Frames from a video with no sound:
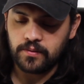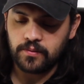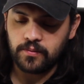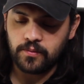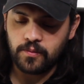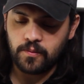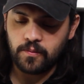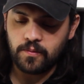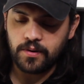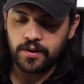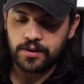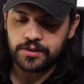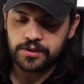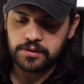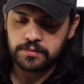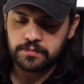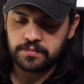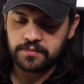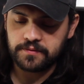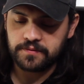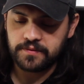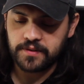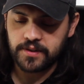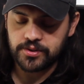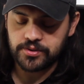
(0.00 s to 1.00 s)
We're watching
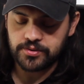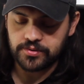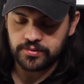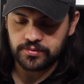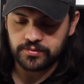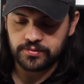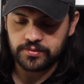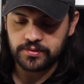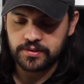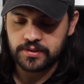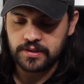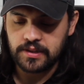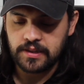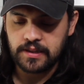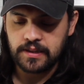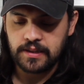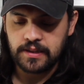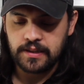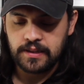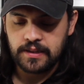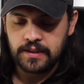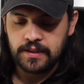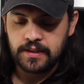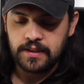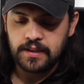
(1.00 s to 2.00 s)
professionals.
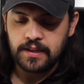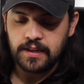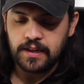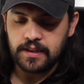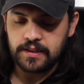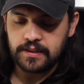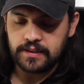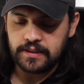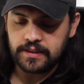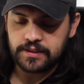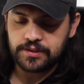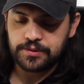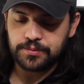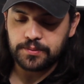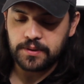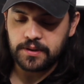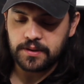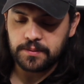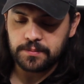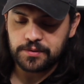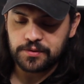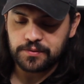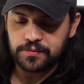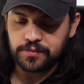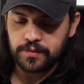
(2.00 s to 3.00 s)
The next one
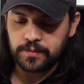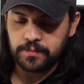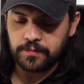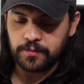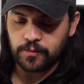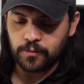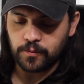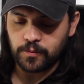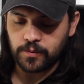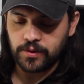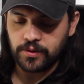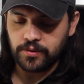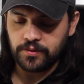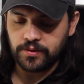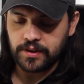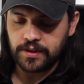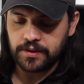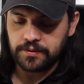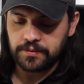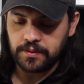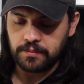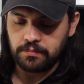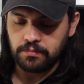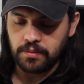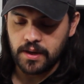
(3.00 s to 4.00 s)
comes from Real
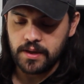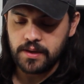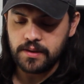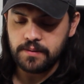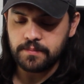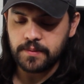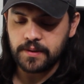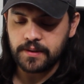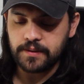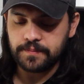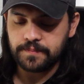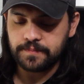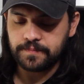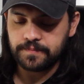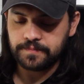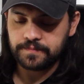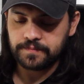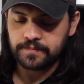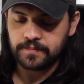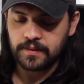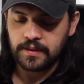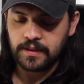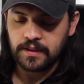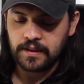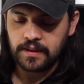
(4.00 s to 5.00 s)
Henry Bayman.
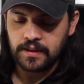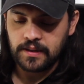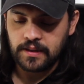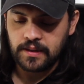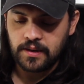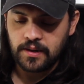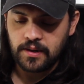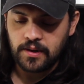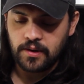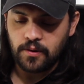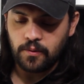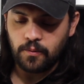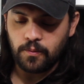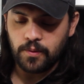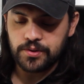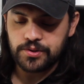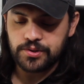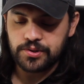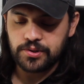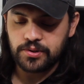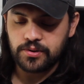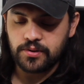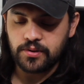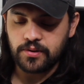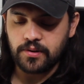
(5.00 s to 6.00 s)
Where'd
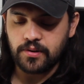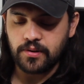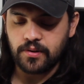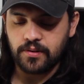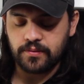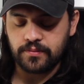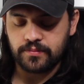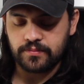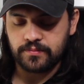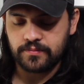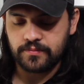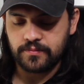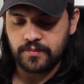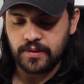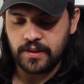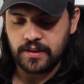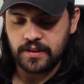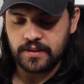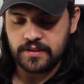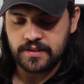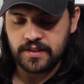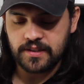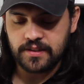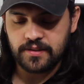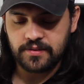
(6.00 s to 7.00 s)
you go? Oh, wait,
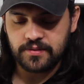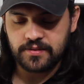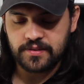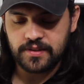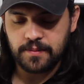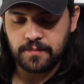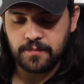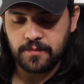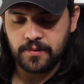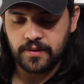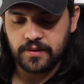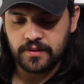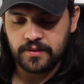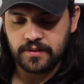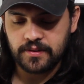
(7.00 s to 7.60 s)
is that the same one?